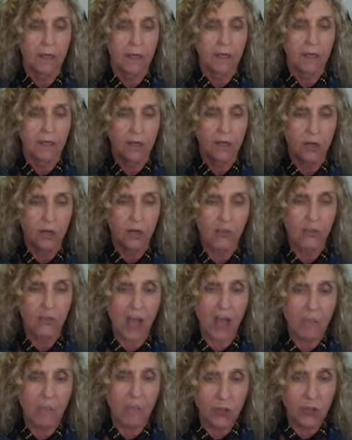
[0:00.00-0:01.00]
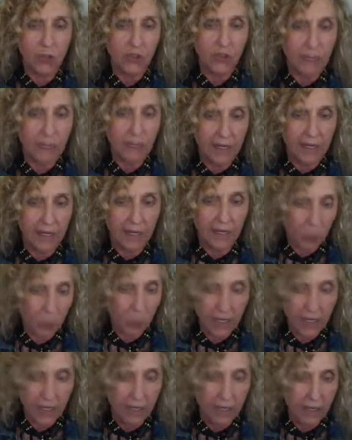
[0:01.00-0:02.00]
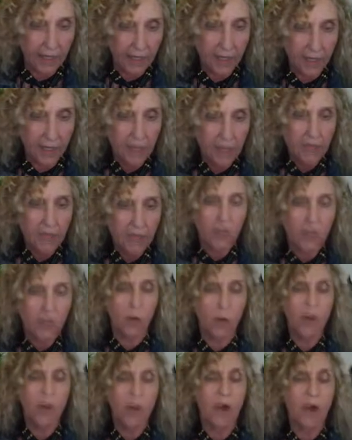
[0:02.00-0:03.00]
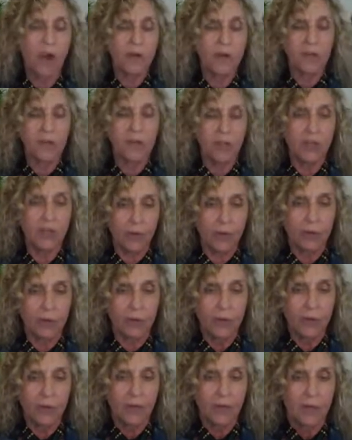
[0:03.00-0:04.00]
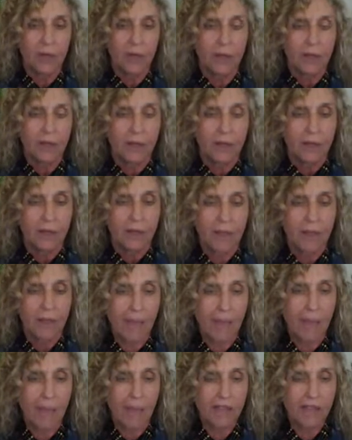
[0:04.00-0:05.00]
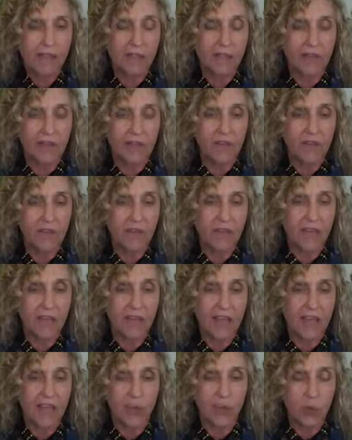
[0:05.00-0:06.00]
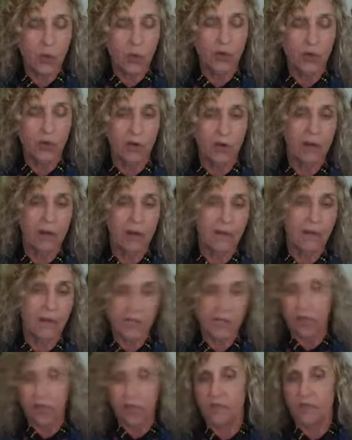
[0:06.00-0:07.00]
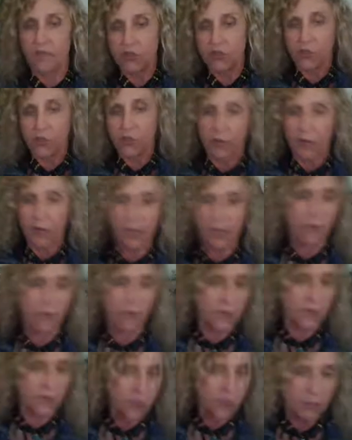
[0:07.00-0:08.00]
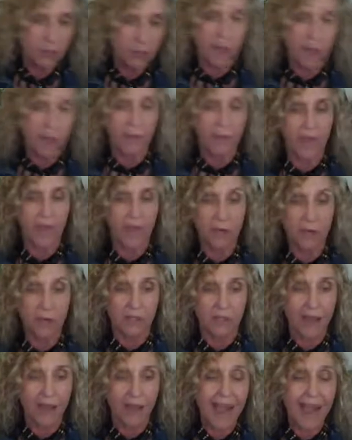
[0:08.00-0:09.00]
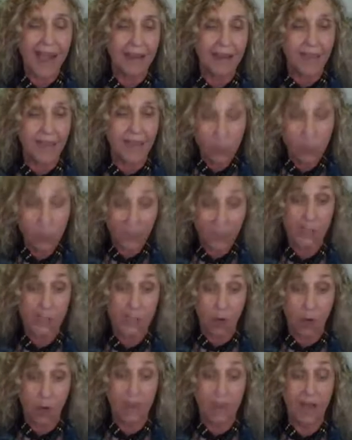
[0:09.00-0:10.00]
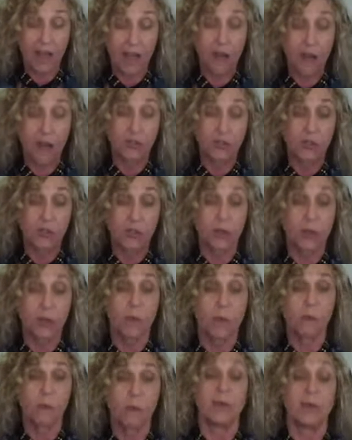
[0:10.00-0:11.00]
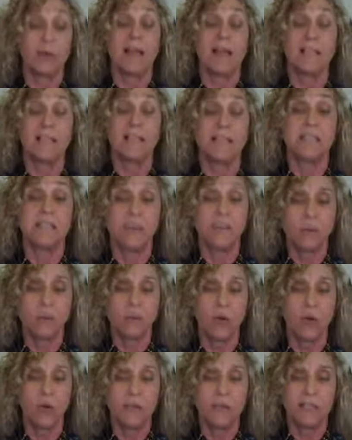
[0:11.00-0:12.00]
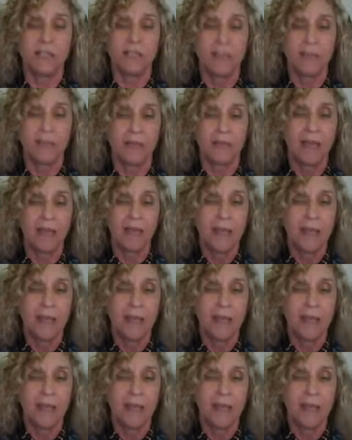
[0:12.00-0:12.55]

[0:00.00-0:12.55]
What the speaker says: you know, John Birch meetings weekly. So we already knew that basically everything that you heard on the television, the radio, the newspaper, that it was a lie. And then once they opened a health food store, we realized even more deeply,